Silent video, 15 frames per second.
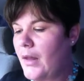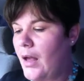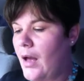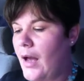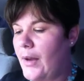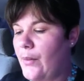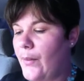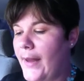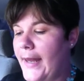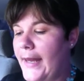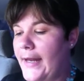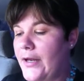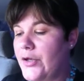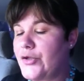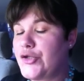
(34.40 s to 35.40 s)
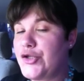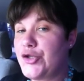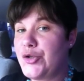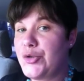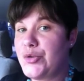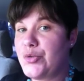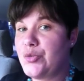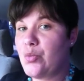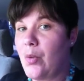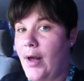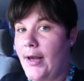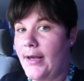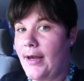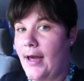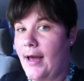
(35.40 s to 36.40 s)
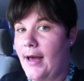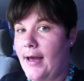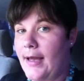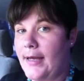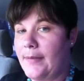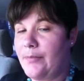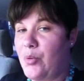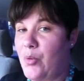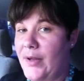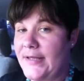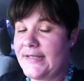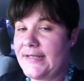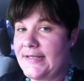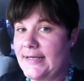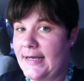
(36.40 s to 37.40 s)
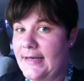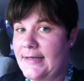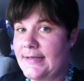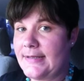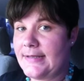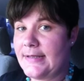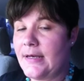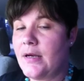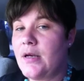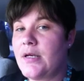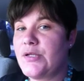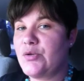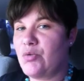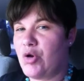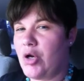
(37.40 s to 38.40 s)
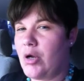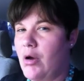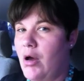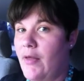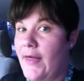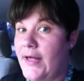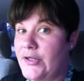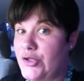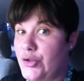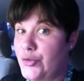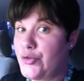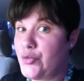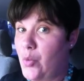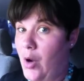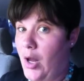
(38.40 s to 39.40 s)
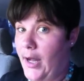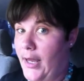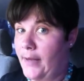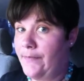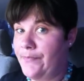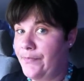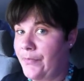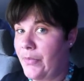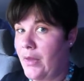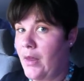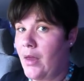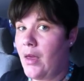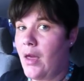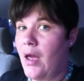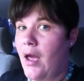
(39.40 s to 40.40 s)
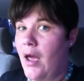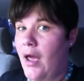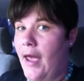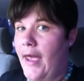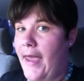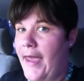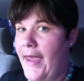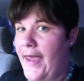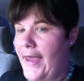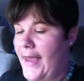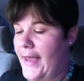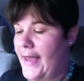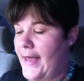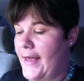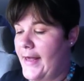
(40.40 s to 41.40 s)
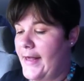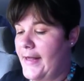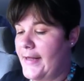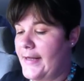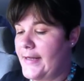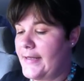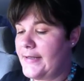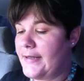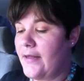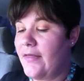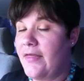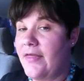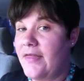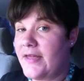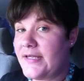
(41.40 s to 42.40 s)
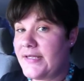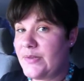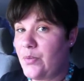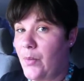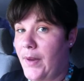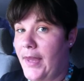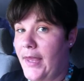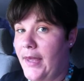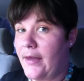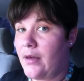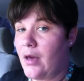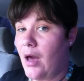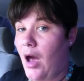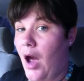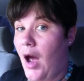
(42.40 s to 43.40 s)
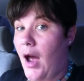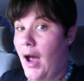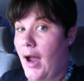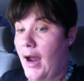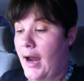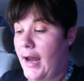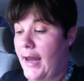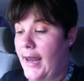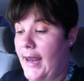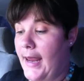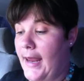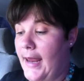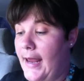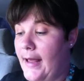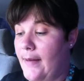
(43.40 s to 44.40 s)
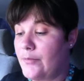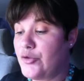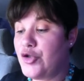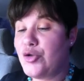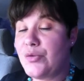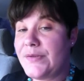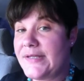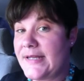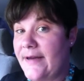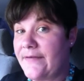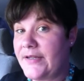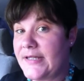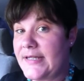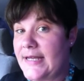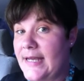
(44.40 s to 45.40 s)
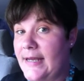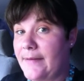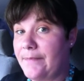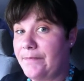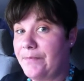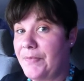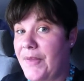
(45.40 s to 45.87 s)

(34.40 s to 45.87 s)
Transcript: I weighed 219.6, so we're going to call that 220. And this week, I am 217.